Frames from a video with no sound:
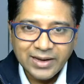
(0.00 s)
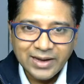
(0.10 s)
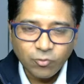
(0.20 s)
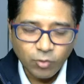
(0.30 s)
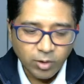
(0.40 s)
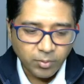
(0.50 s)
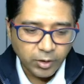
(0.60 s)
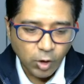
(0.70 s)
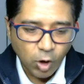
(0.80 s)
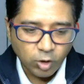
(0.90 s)
it will be
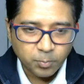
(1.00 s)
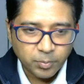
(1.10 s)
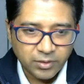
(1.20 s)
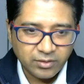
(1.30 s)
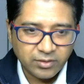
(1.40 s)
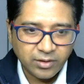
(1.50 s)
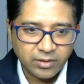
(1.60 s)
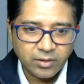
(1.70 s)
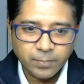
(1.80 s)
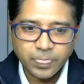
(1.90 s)
not
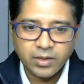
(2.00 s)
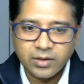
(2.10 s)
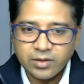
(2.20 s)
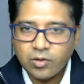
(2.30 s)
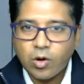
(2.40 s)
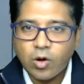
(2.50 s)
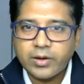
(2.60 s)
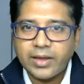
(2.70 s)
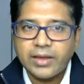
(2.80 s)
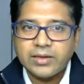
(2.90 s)
printed.
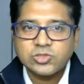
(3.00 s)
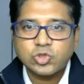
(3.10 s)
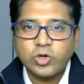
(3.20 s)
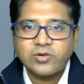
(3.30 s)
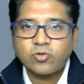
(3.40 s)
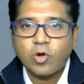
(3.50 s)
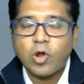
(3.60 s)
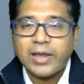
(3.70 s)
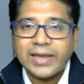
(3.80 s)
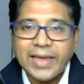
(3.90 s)
Okay, so it's no
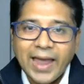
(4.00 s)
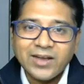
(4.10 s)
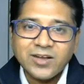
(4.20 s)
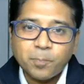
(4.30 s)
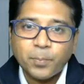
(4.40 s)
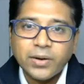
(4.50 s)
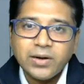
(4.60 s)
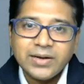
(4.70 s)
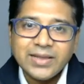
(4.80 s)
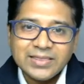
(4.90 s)
cat printing the